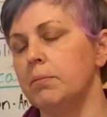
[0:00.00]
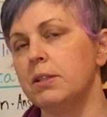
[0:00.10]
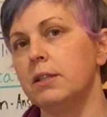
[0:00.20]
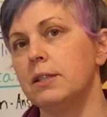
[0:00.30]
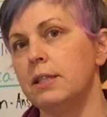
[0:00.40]

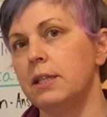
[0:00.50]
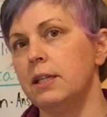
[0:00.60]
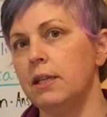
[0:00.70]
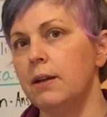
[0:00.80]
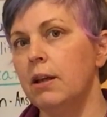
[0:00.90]
to
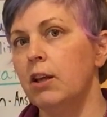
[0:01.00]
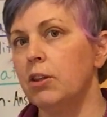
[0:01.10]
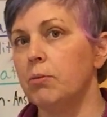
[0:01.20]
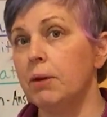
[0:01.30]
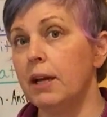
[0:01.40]
see
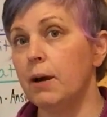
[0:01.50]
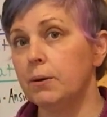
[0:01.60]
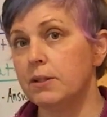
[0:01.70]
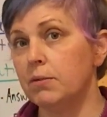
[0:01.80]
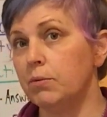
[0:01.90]
3
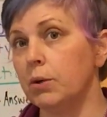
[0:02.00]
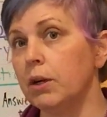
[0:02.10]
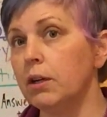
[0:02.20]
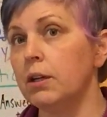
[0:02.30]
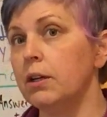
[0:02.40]
hours of
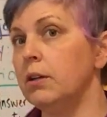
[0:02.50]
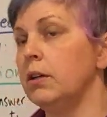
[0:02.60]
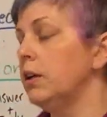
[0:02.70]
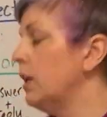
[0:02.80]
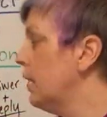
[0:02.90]
work,
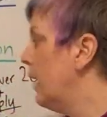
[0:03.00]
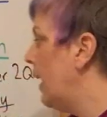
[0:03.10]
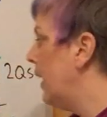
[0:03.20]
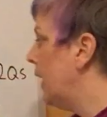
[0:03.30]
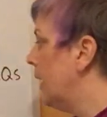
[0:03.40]

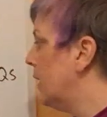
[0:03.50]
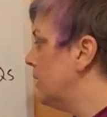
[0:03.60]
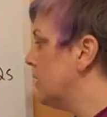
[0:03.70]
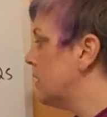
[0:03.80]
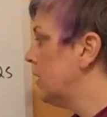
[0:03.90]

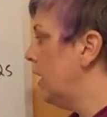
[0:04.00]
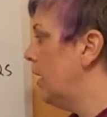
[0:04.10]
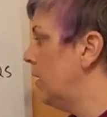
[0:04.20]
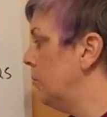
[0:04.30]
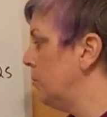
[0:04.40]
and
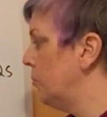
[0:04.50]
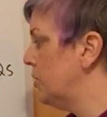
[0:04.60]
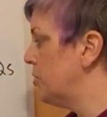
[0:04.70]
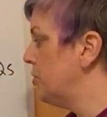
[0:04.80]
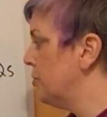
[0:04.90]

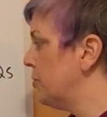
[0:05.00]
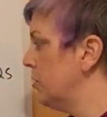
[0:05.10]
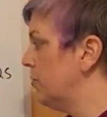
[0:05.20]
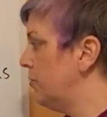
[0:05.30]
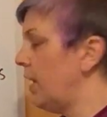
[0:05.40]
which you
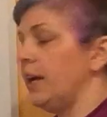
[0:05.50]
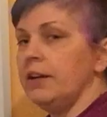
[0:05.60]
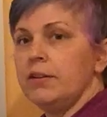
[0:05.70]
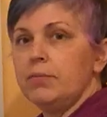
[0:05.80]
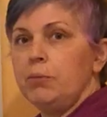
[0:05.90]
should
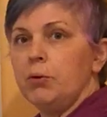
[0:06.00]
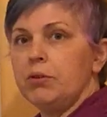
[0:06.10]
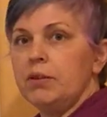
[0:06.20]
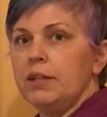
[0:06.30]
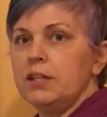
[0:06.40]
find both
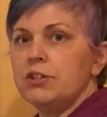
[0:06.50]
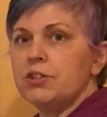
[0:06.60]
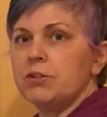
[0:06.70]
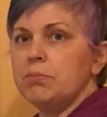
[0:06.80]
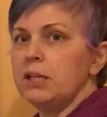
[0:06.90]
of these
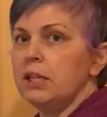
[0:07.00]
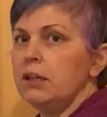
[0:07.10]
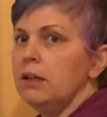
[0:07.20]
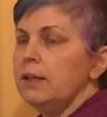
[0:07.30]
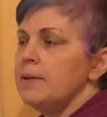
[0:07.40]
should
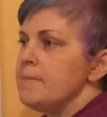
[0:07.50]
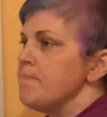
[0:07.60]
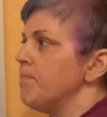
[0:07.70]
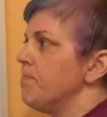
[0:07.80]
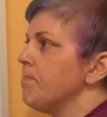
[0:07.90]
be
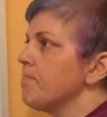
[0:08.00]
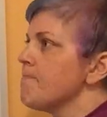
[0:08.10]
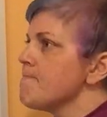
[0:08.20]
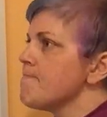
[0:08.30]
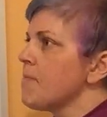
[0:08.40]

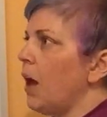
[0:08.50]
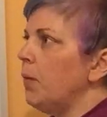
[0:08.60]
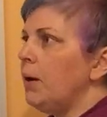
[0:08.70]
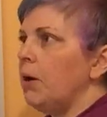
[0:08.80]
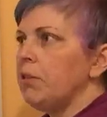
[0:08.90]

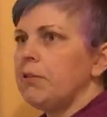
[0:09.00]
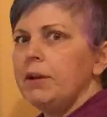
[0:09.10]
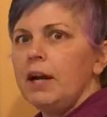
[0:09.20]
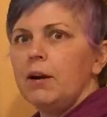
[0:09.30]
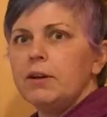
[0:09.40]
about
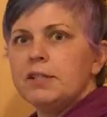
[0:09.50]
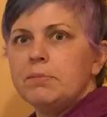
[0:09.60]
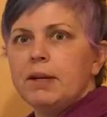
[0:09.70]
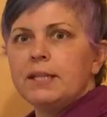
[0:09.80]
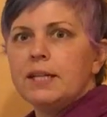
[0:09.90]
3 hours. It
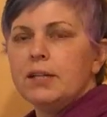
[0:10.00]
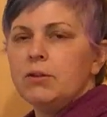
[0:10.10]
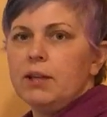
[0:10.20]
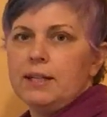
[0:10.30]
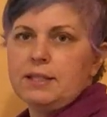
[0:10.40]
might take
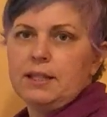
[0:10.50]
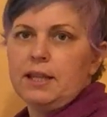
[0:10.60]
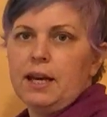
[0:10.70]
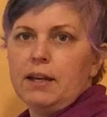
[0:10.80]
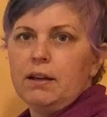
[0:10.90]
you less than
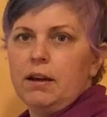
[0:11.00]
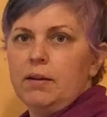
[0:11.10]
that.